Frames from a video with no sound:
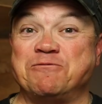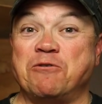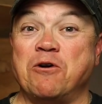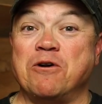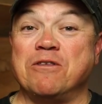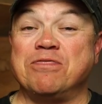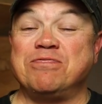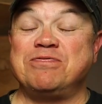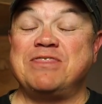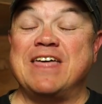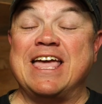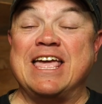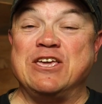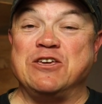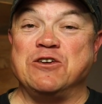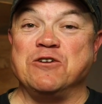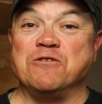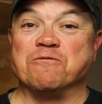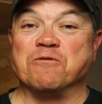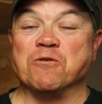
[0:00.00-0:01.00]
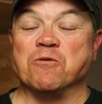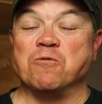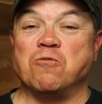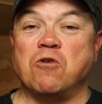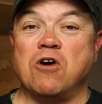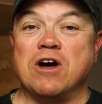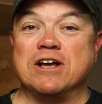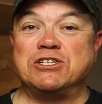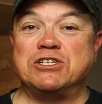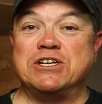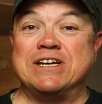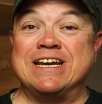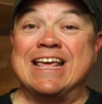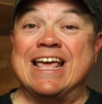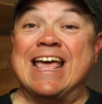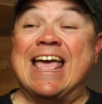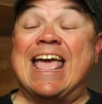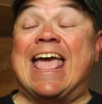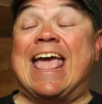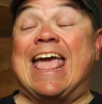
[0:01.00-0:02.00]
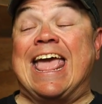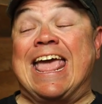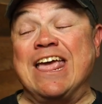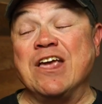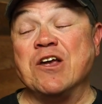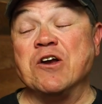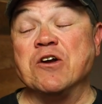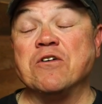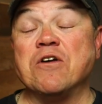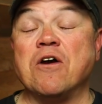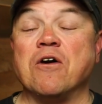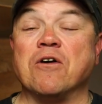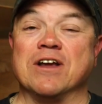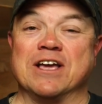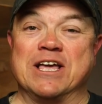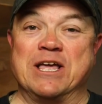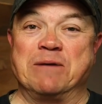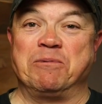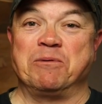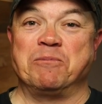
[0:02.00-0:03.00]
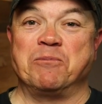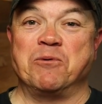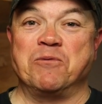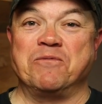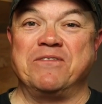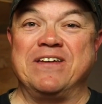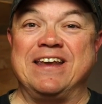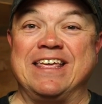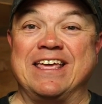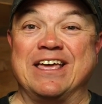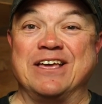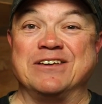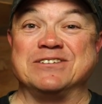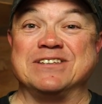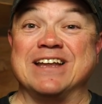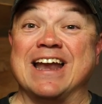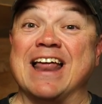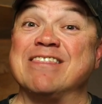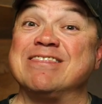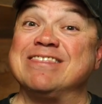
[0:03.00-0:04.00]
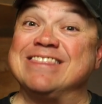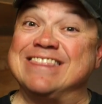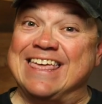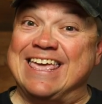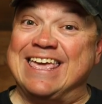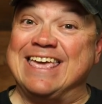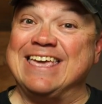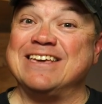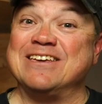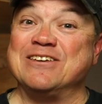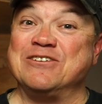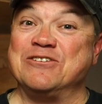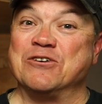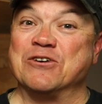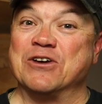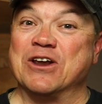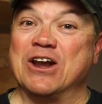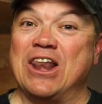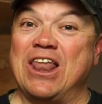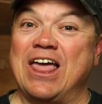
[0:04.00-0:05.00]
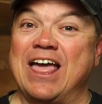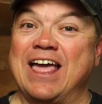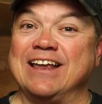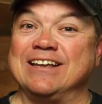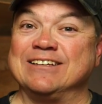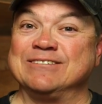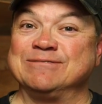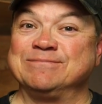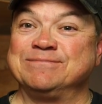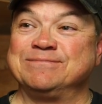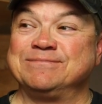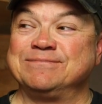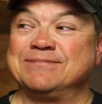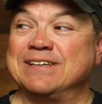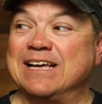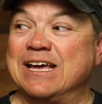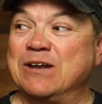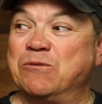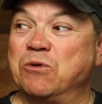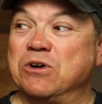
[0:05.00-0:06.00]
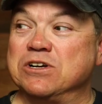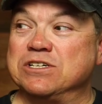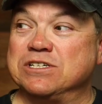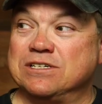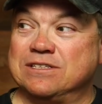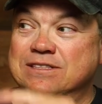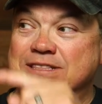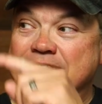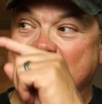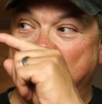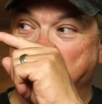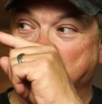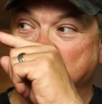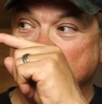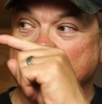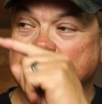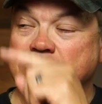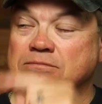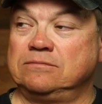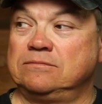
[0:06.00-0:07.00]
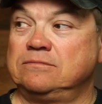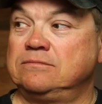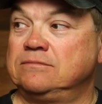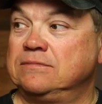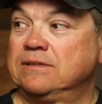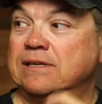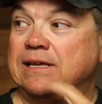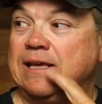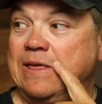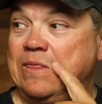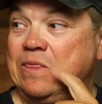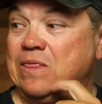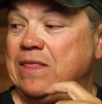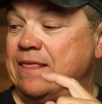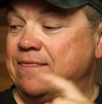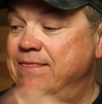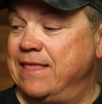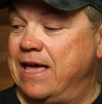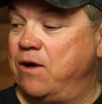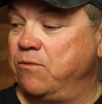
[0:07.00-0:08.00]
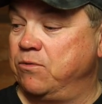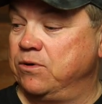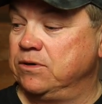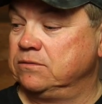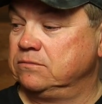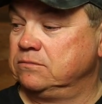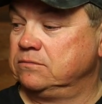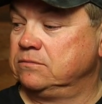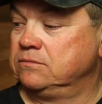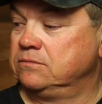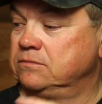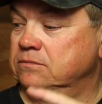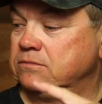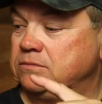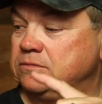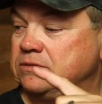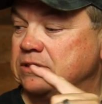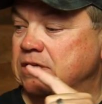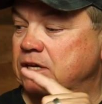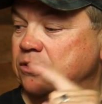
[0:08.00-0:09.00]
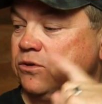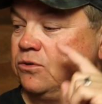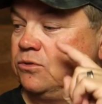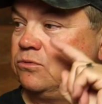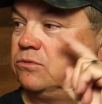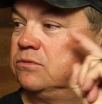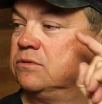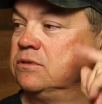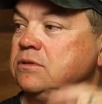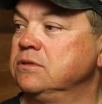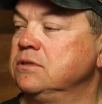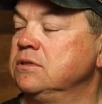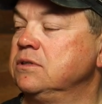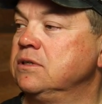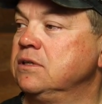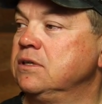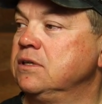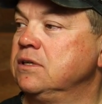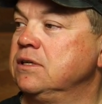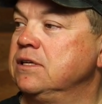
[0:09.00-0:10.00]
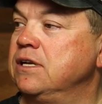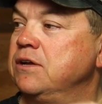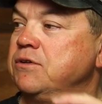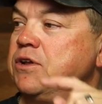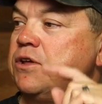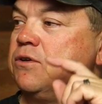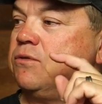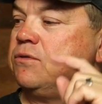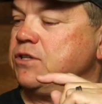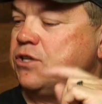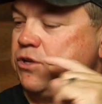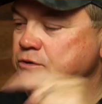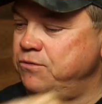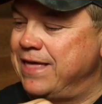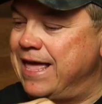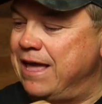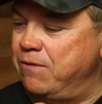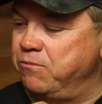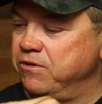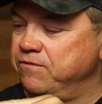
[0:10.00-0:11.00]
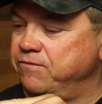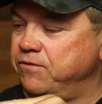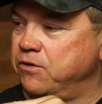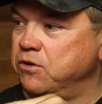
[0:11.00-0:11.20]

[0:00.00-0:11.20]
far, thank you for watching. Here are a couple more videos that I think you're going to like. I'd watch that one and then that one. No, do, do that one